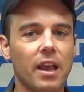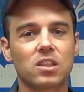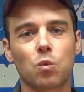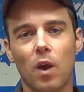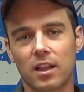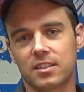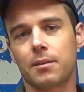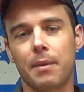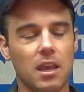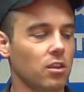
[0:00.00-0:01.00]
as well as it
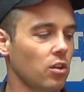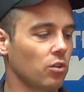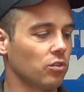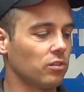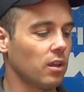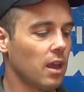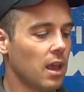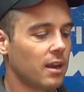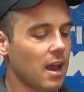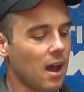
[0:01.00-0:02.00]
being used.
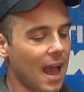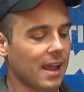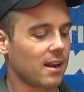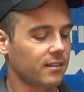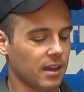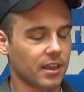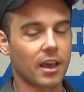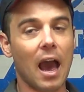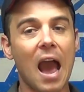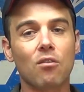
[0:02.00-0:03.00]
Now I gotta tell you,
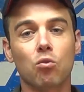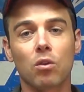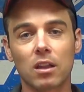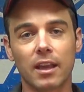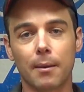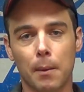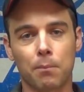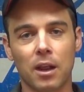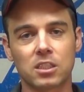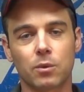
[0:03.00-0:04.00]
I really am
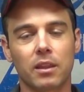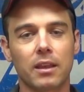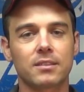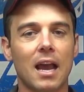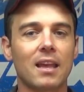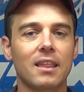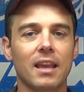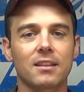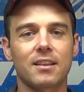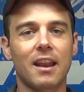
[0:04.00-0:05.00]
impressed with this. I think
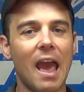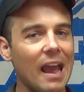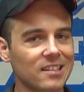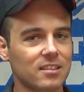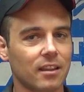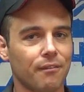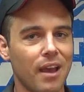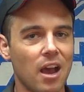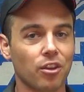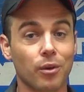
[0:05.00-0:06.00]
it's an excellent
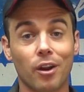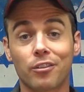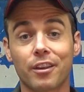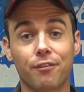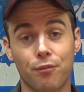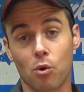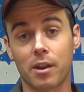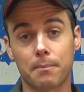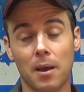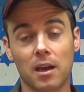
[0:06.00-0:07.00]
value at only
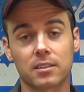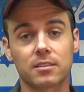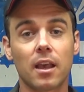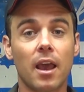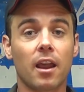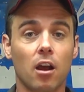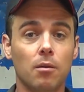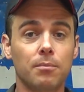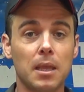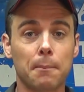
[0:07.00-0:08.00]
40 bucks at
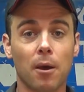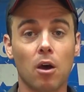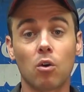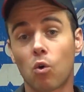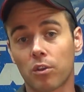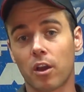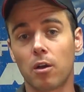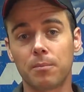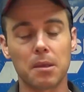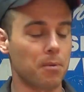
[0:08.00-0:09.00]
Home Depot or the
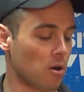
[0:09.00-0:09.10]
Home Depot